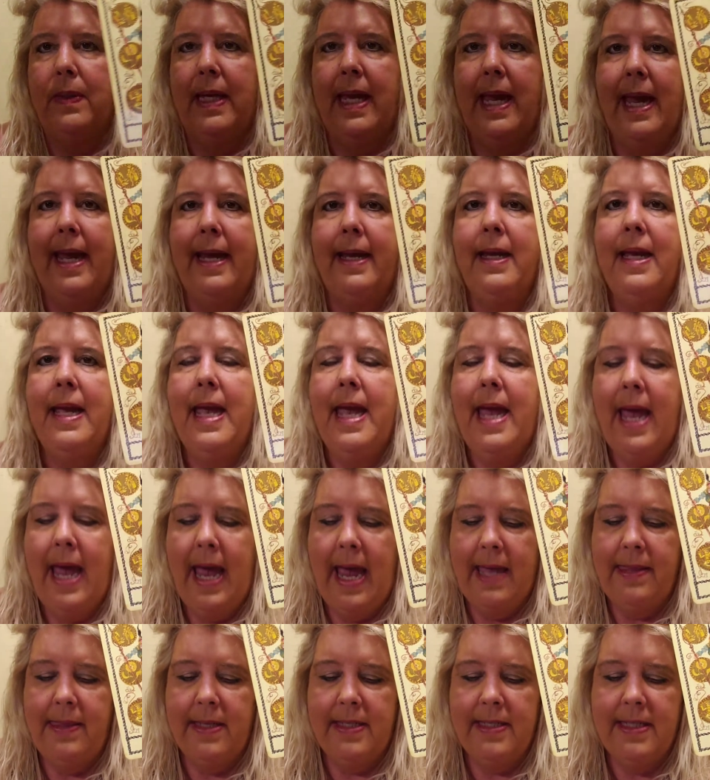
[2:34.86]
Okay?
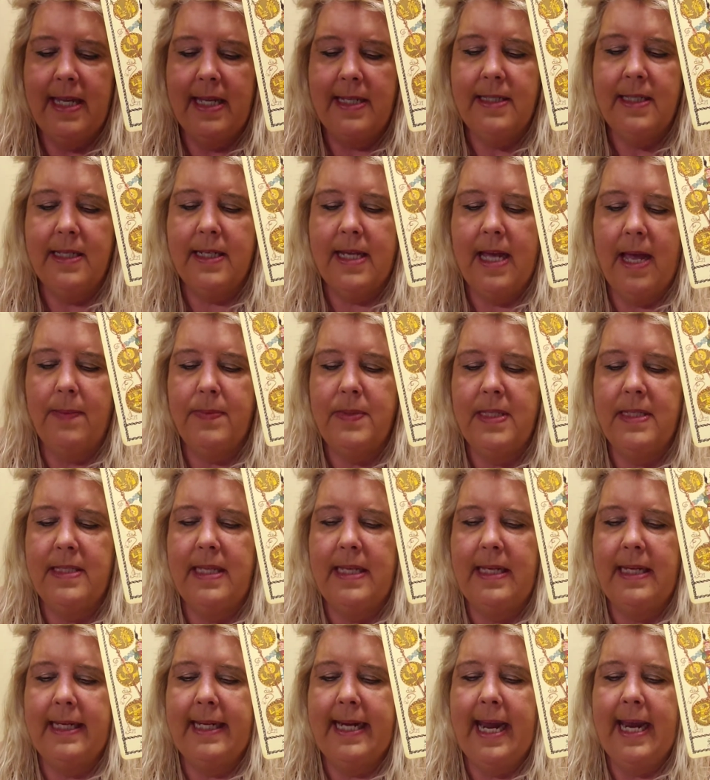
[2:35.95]
And the Six of Cups is
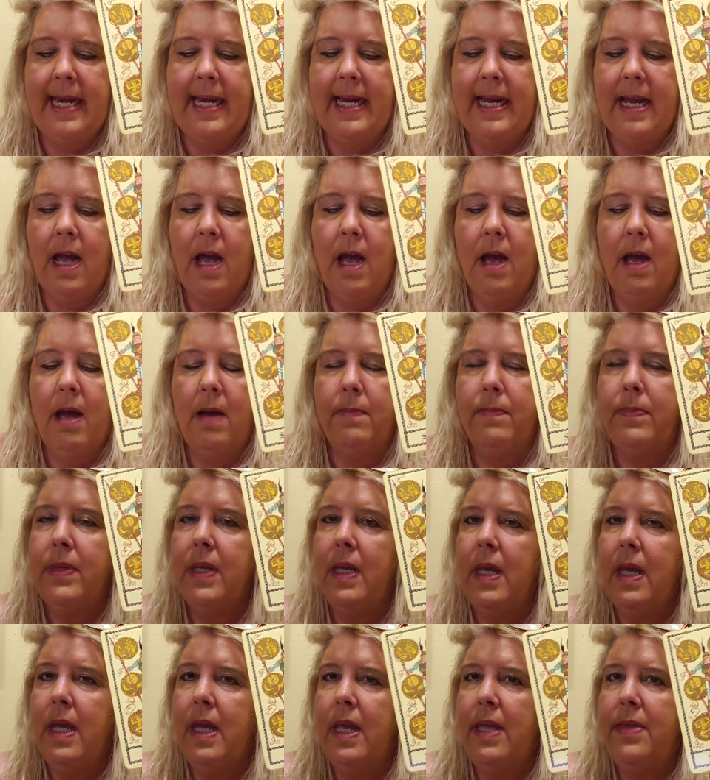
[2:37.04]
indicating
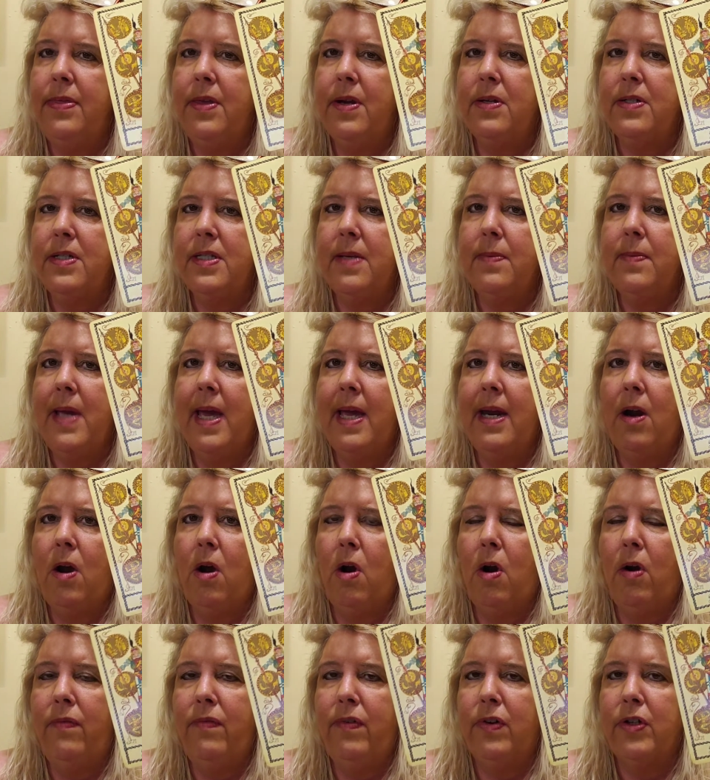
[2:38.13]
there's some kind of
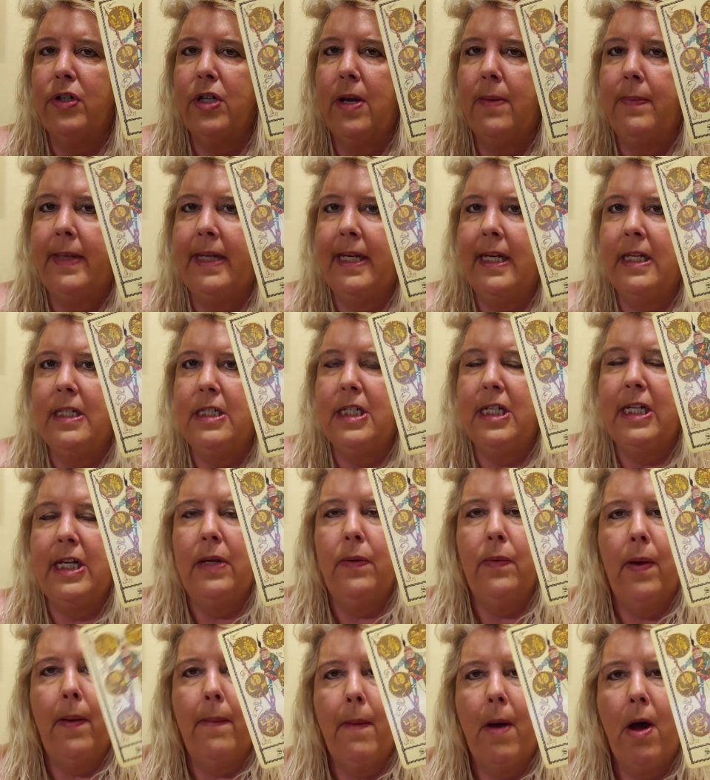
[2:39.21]
offer coming into
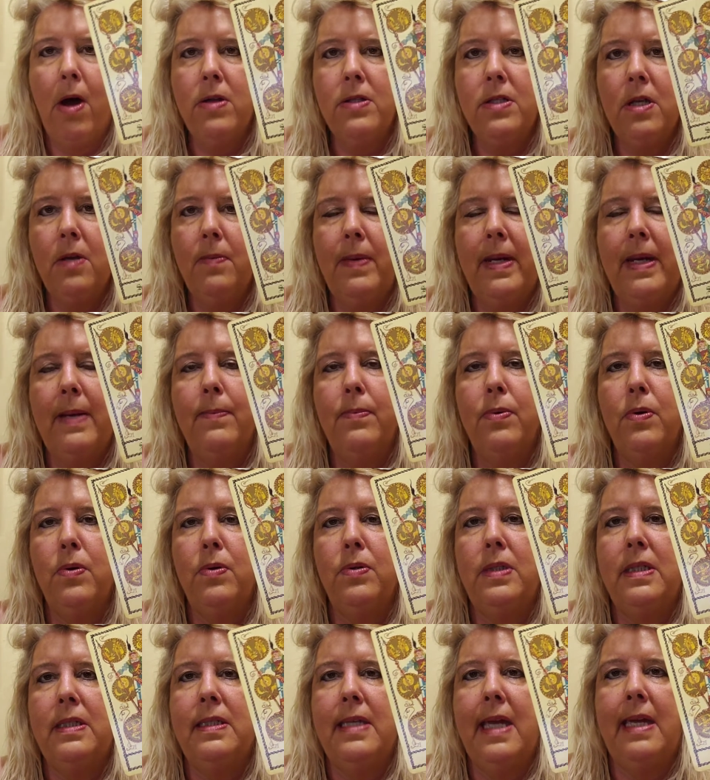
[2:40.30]
you. I'm also being pulled
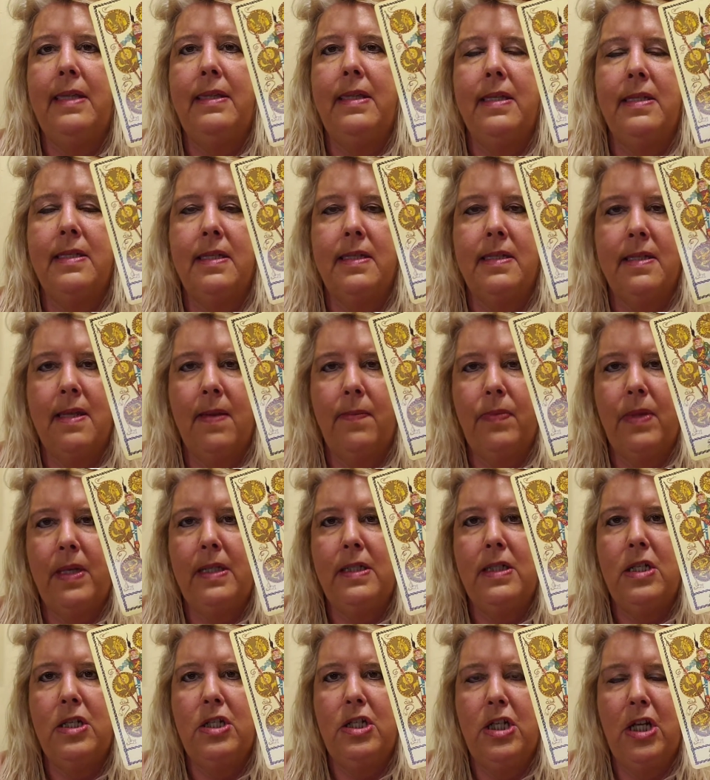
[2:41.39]
to say this is something
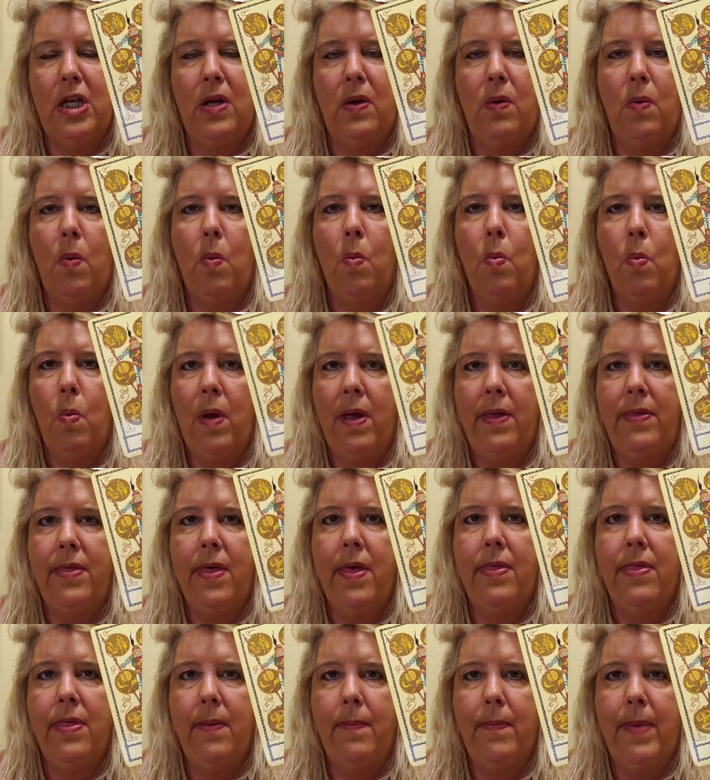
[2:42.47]
to do
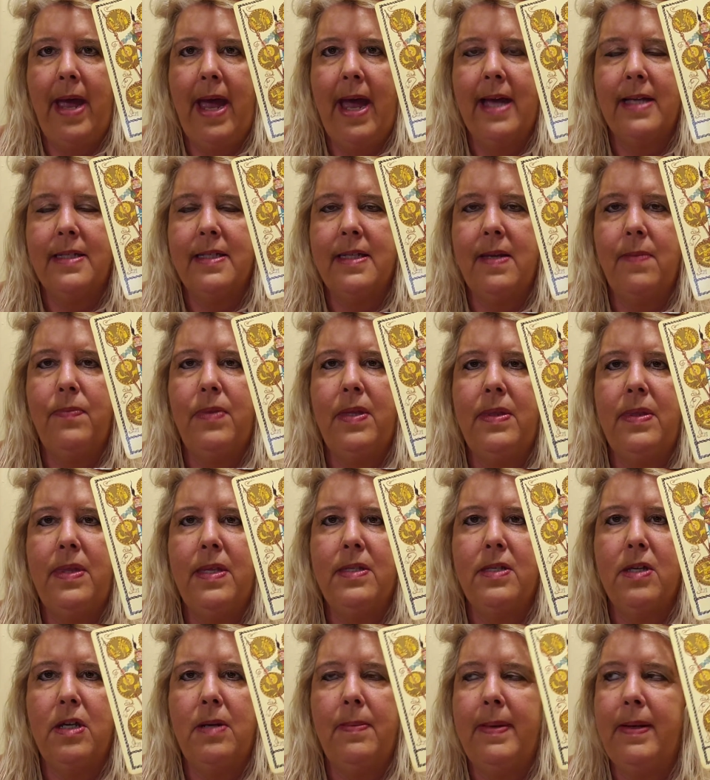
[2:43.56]
with the past, something
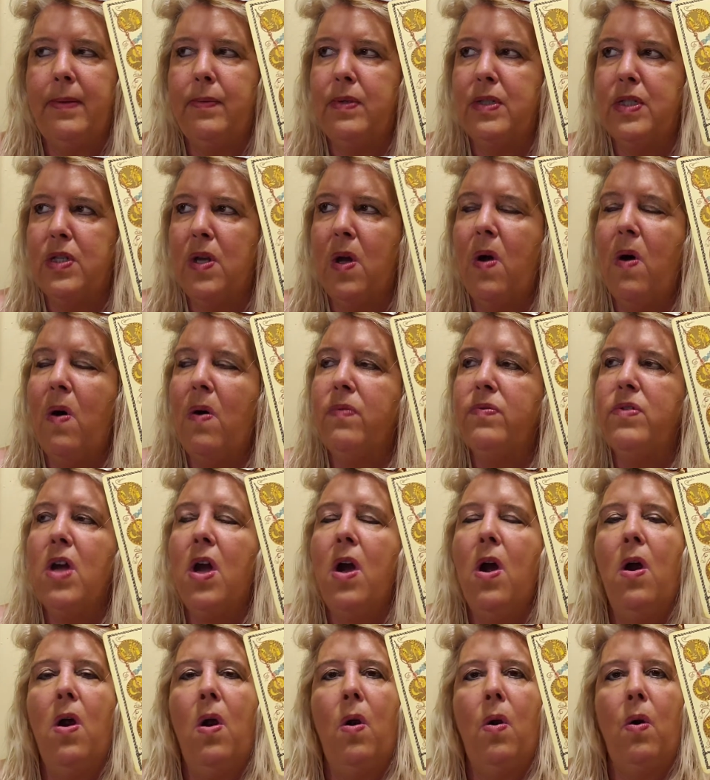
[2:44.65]
that's going to be resolved,
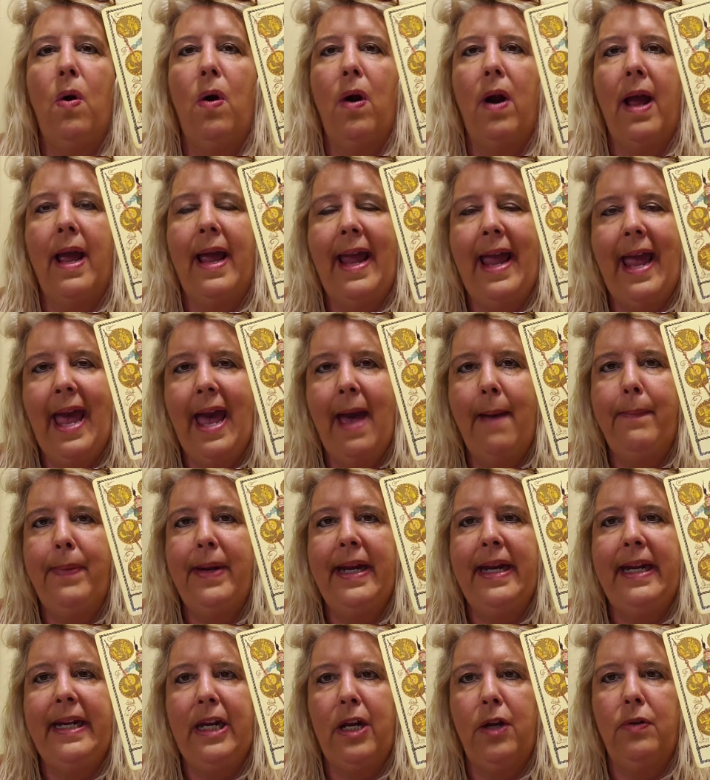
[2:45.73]
or a happy
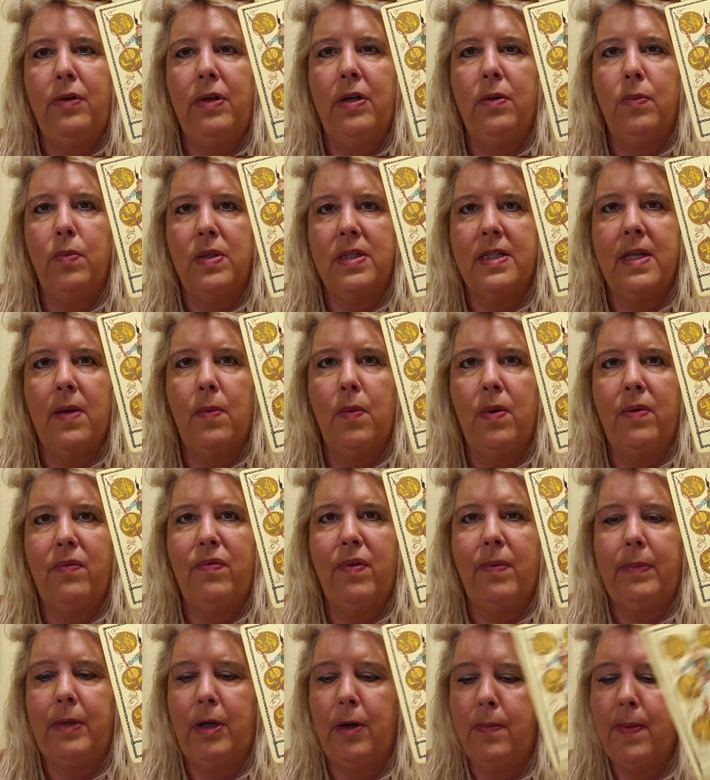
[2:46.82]
union with someone
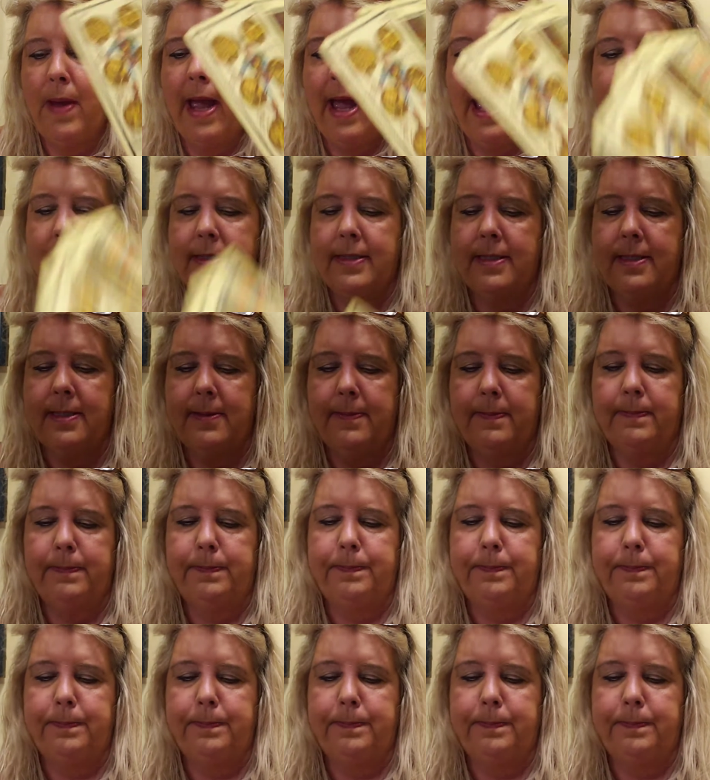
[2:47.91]
from your past.